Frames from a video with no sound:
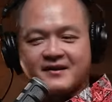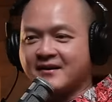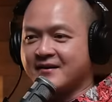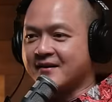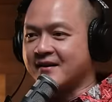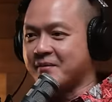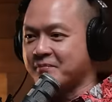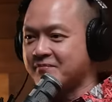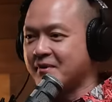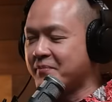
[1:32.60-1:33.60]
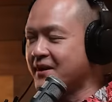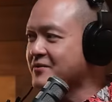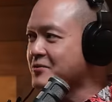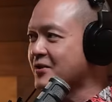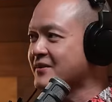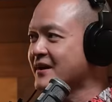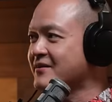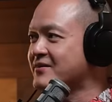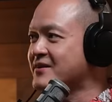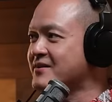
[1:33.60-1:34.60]
and then uh, I'm a bit into content
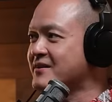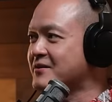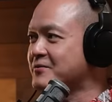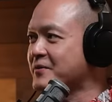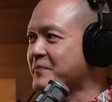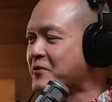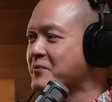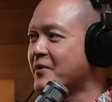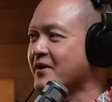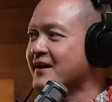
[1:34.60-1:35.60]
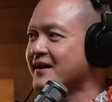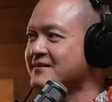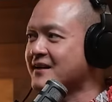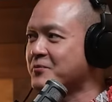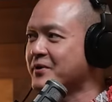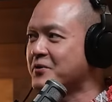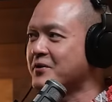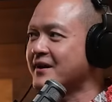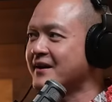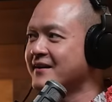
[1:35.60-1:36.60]
creation now with my own podcast. I'm oh
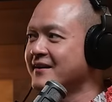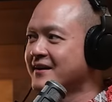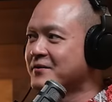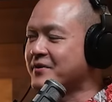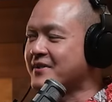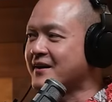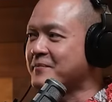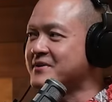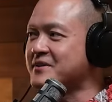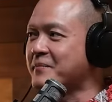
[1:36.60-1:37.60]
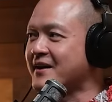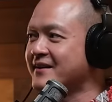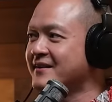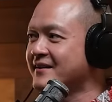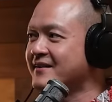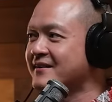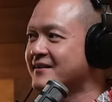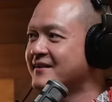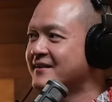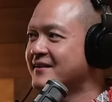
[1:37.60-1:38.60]
yes, okay with, yeah, uh, Mister Money. Yeah. Hey,
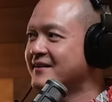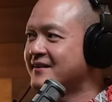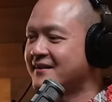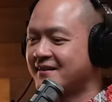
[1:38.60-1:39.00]
that that that